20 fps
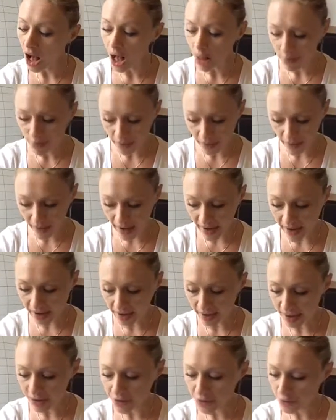
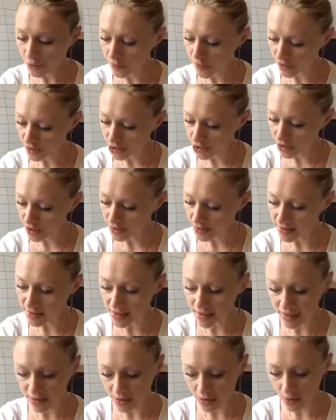Applied
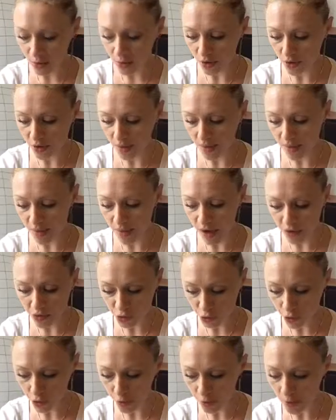interventions deal with
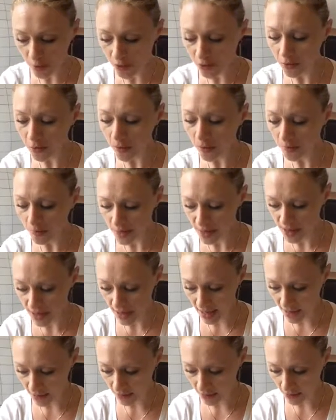measurable
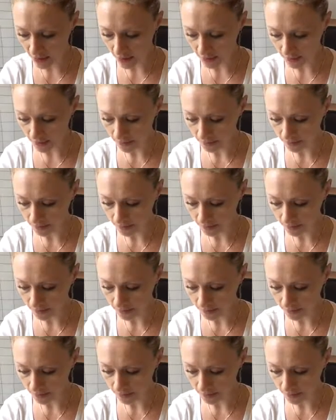behavior